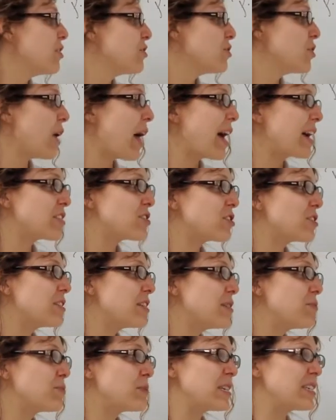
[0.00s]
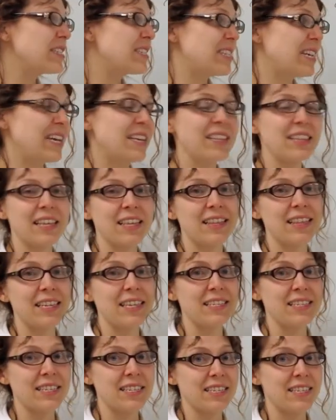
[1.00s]
you'll actually restate the
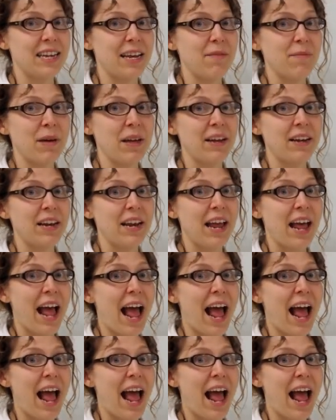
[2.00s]
thesis statement